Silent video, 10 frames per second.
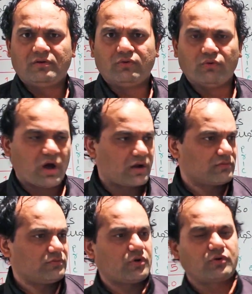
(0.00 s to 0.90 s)
who
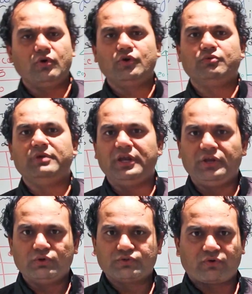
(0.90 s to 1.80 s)
are not going to be
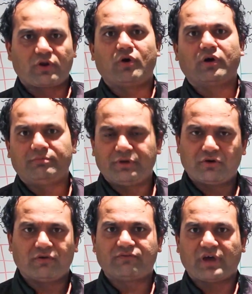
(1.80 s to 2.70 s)
in use for a longer
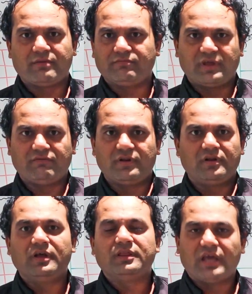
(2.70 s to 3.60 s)
period of time.
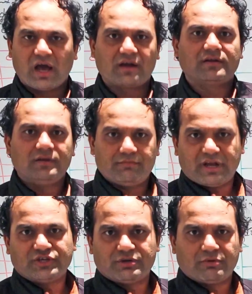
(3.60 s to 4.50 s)
They are
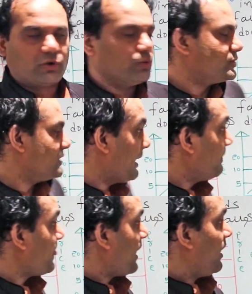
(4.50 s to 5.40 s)
perishable goods.
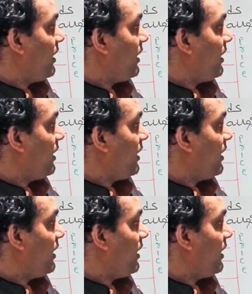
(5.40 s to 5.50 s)
Yeah.